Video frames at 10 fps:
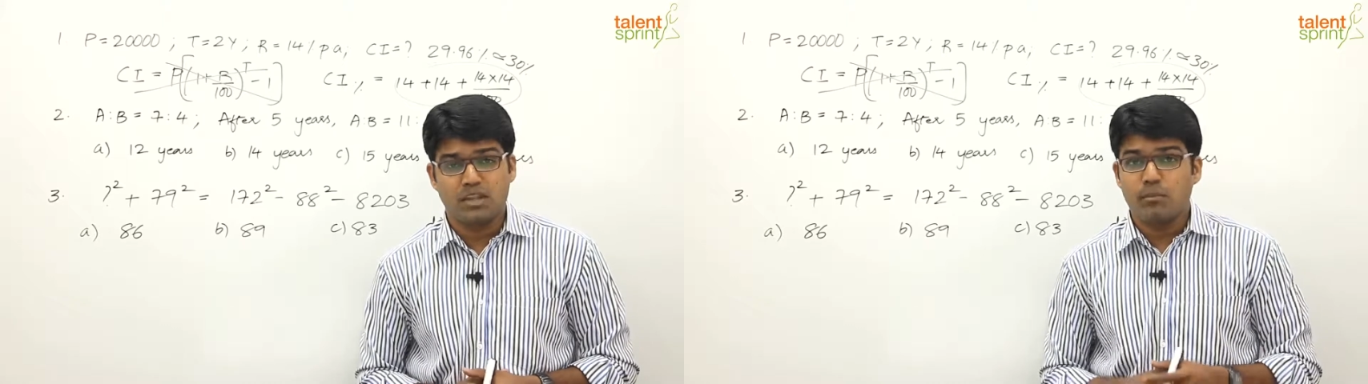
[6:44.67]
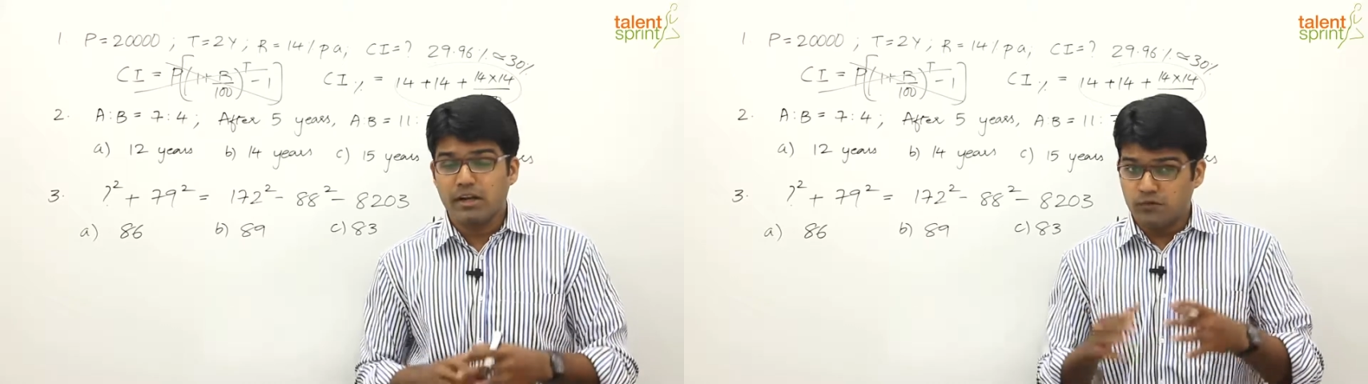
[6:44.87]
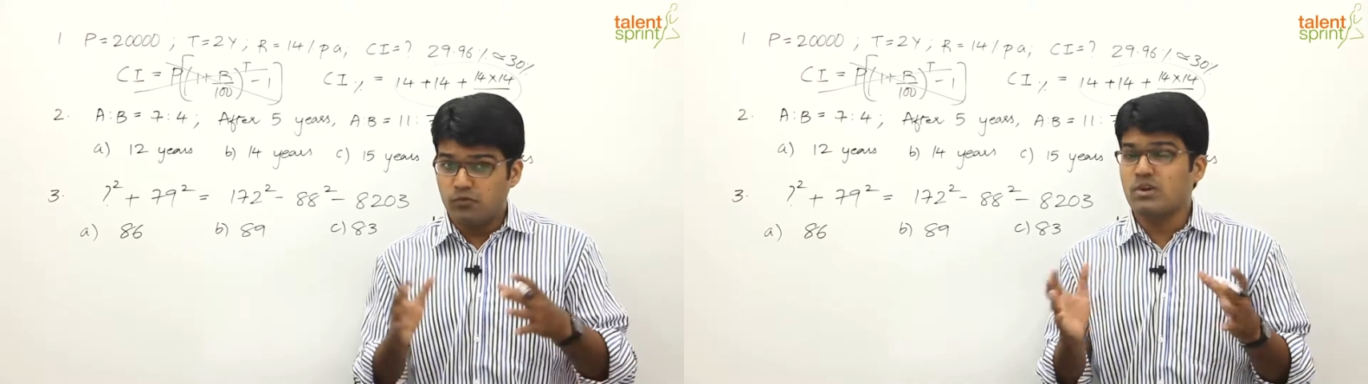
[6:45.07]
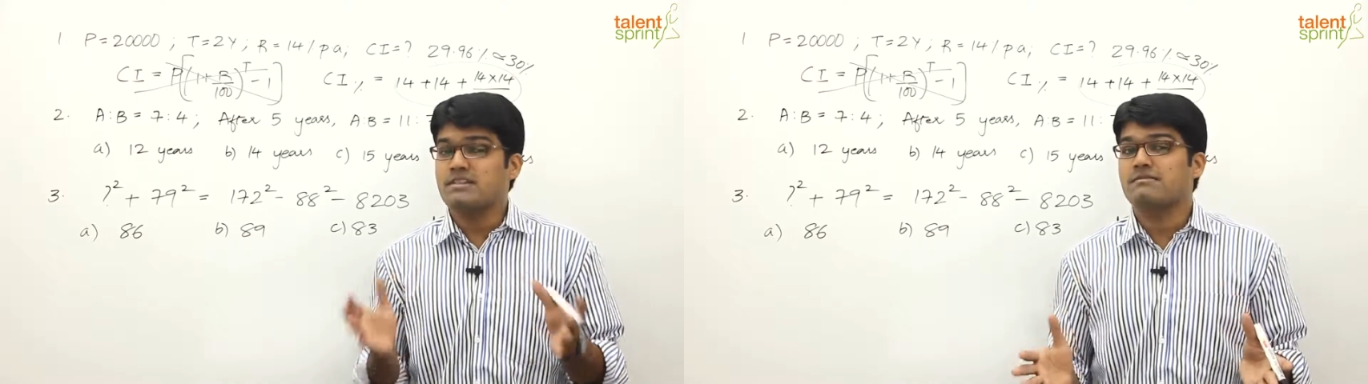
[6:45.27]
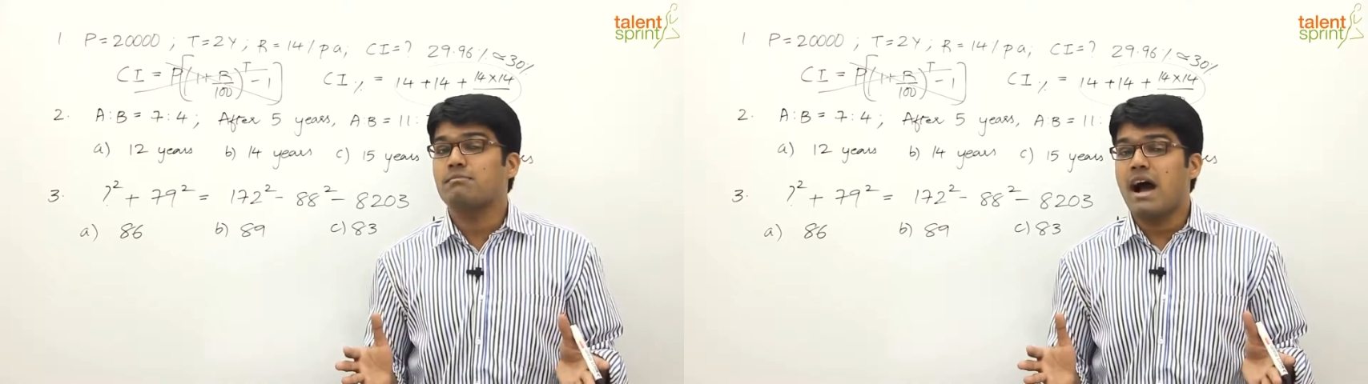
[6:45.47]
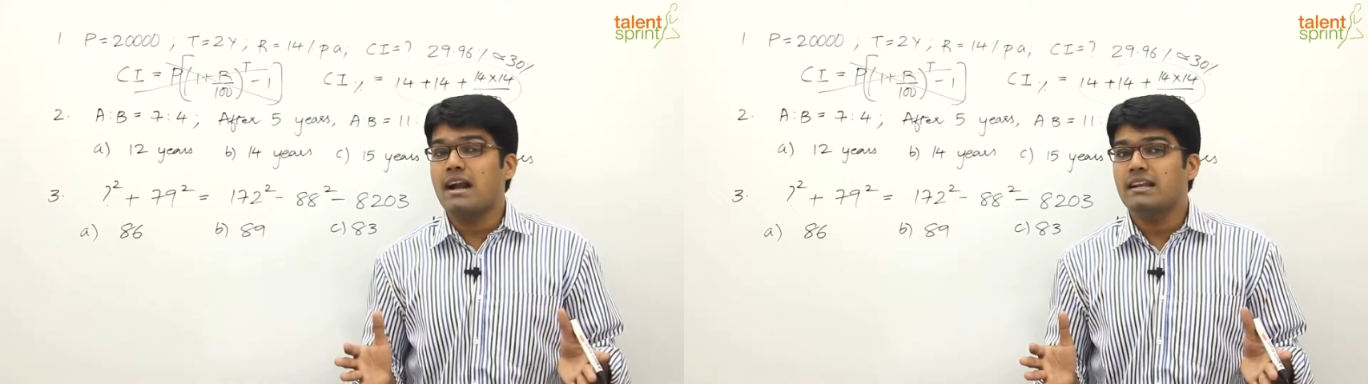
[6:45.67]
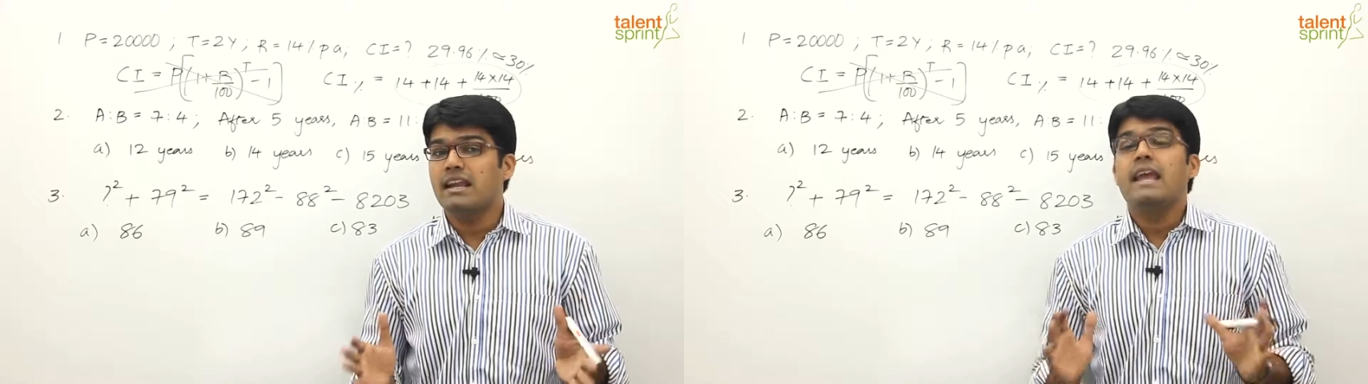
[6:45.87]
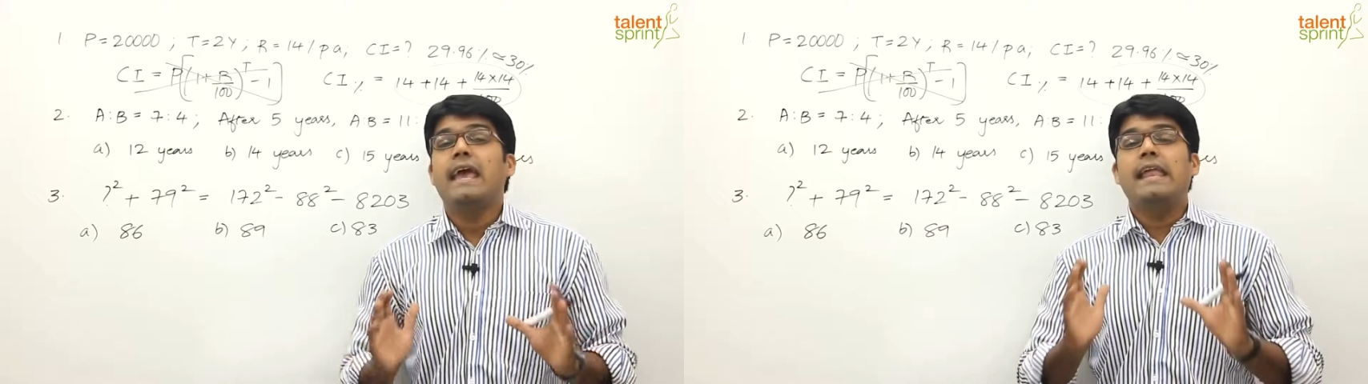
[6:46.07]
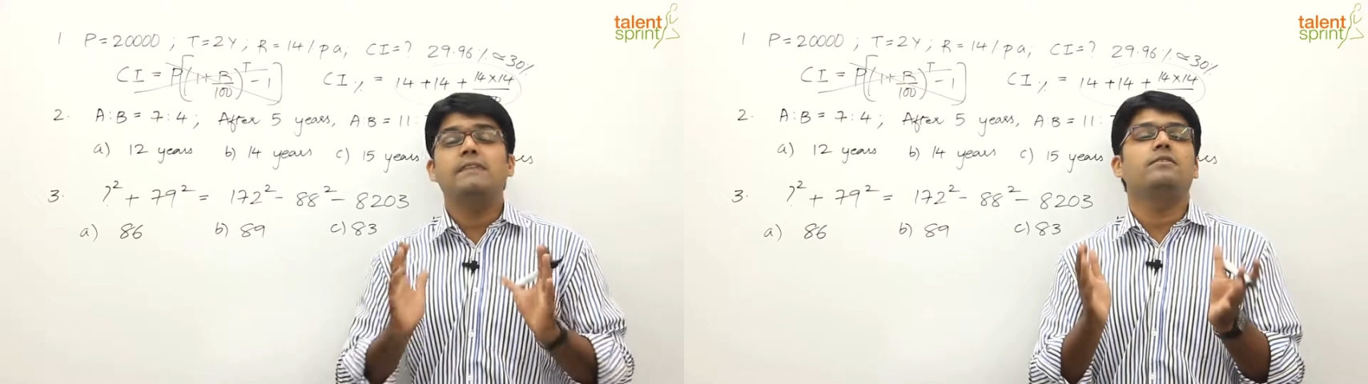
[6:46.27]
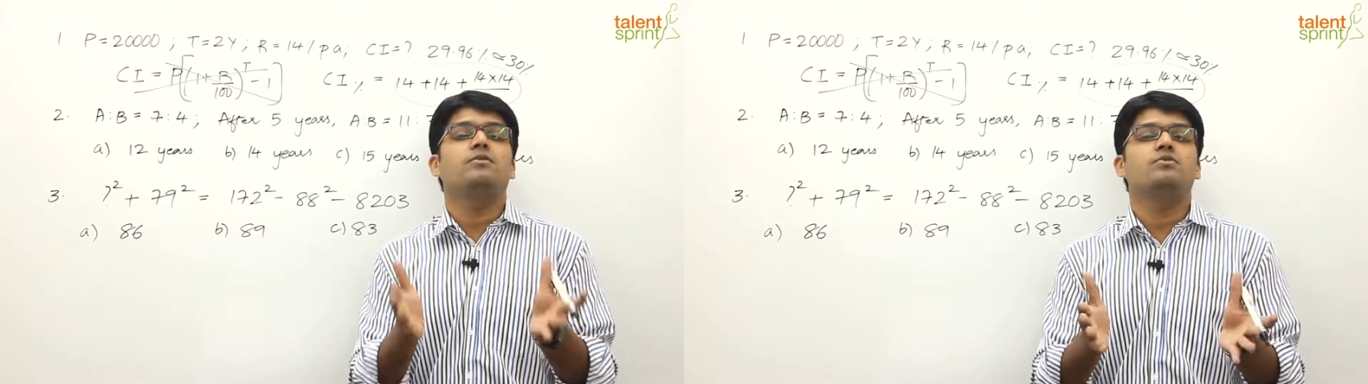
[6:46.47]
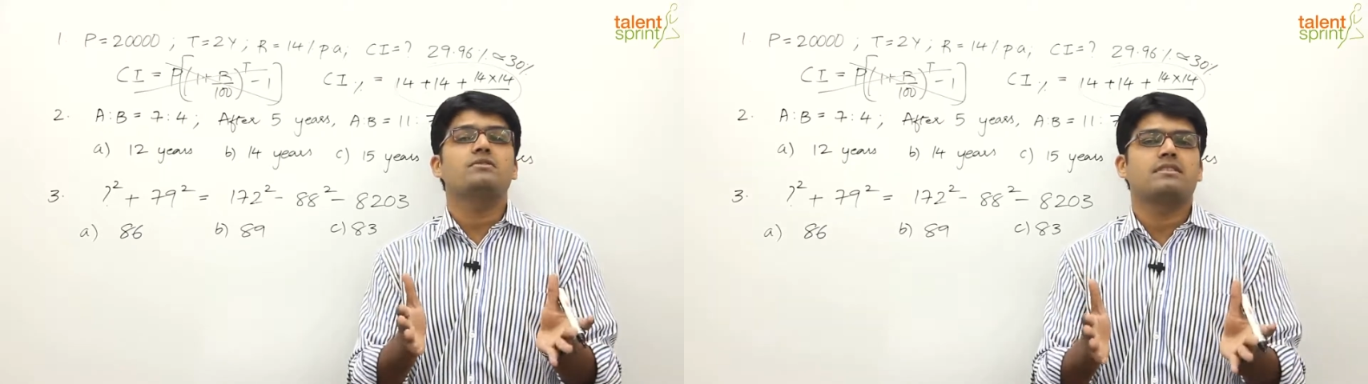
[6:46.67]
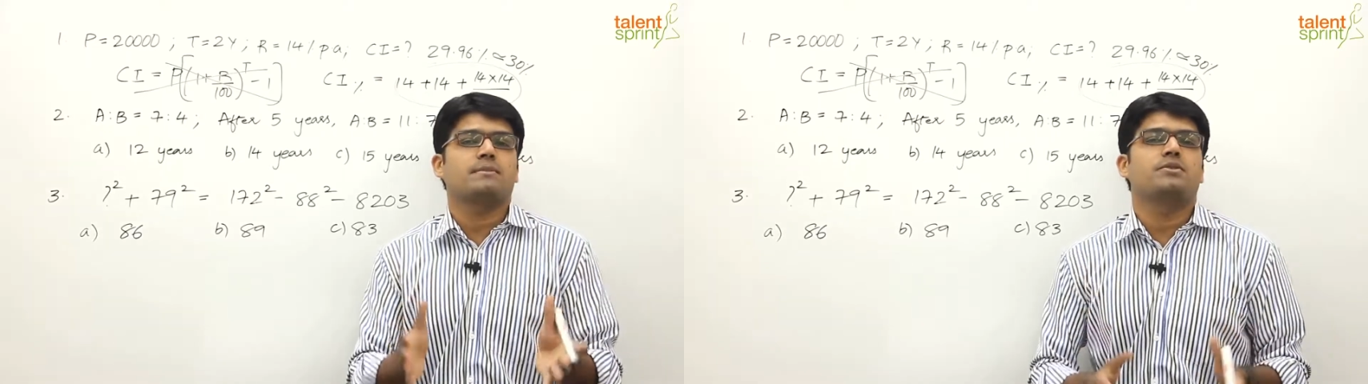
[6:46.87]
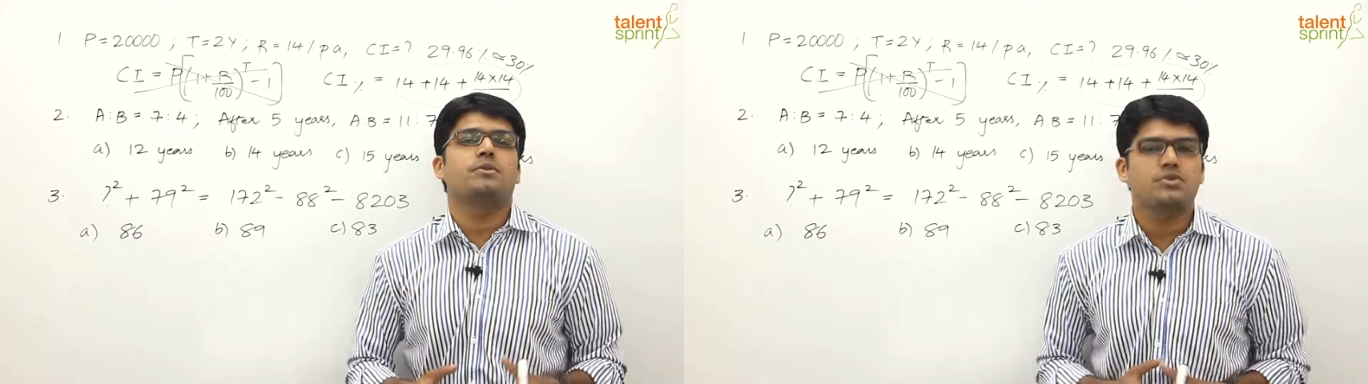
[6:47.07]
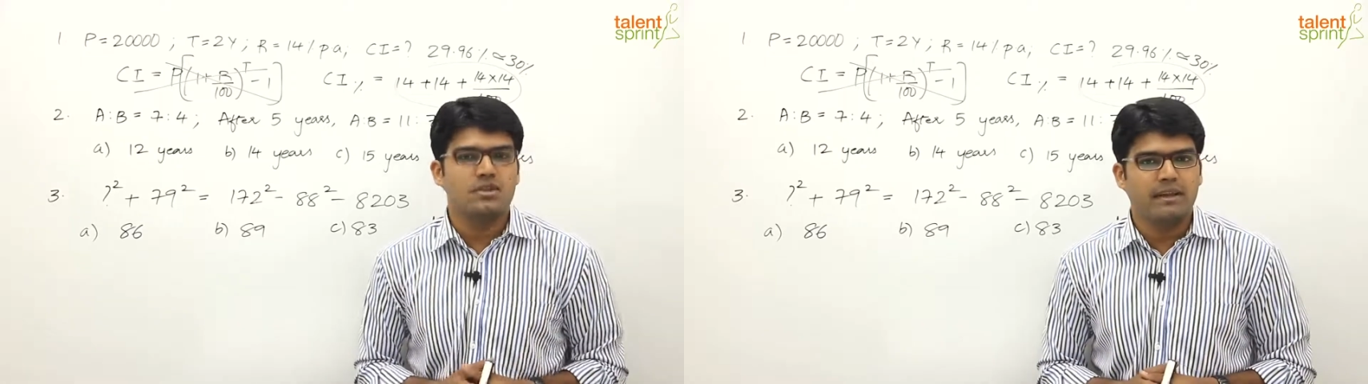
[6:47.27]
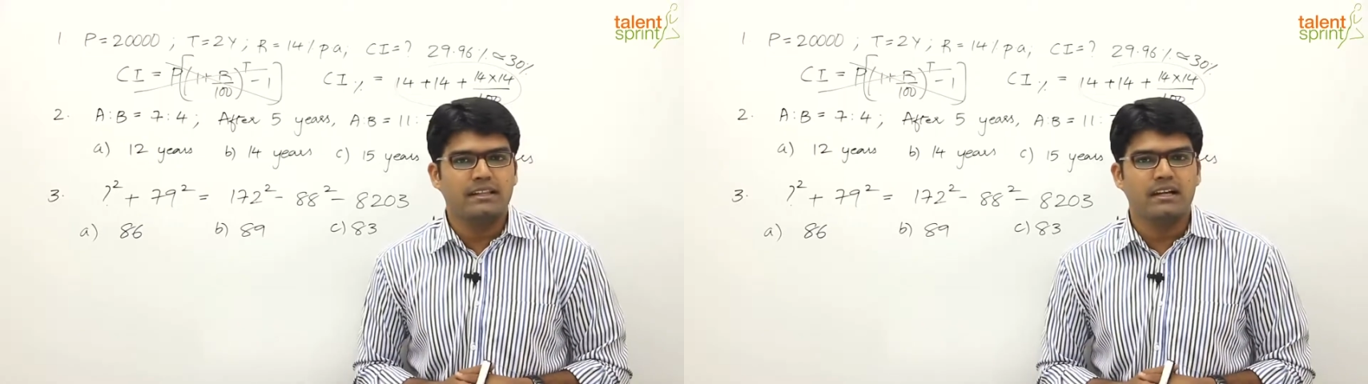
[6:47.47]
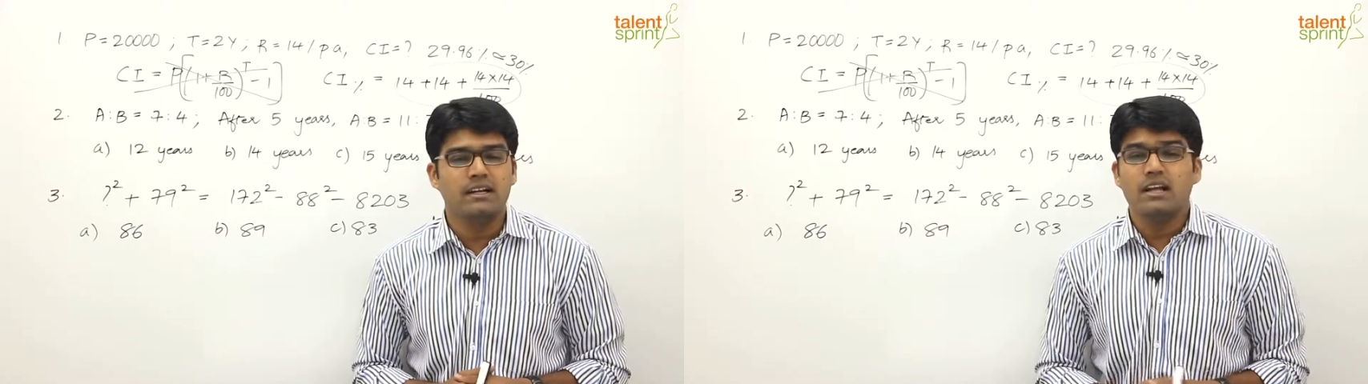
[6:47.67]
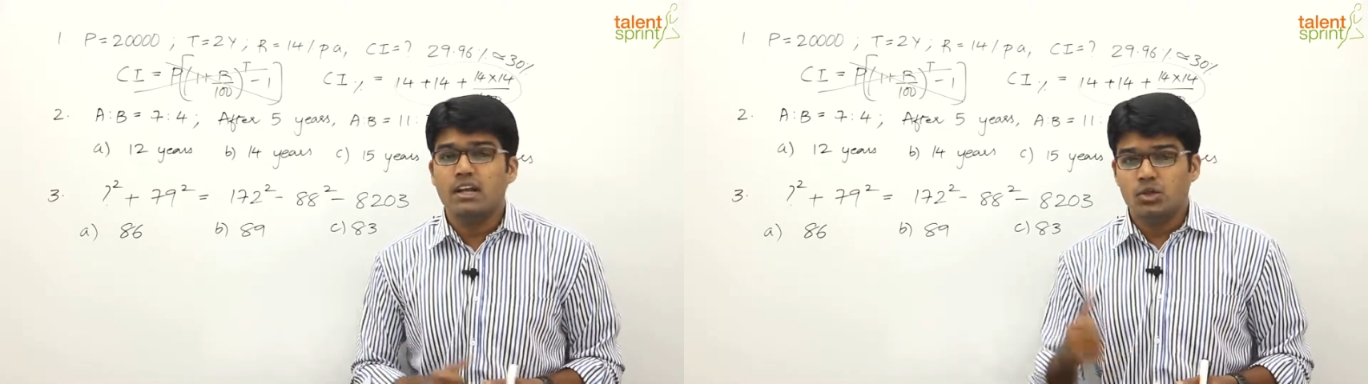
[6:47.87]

But if you are smart and if you use the substitution method,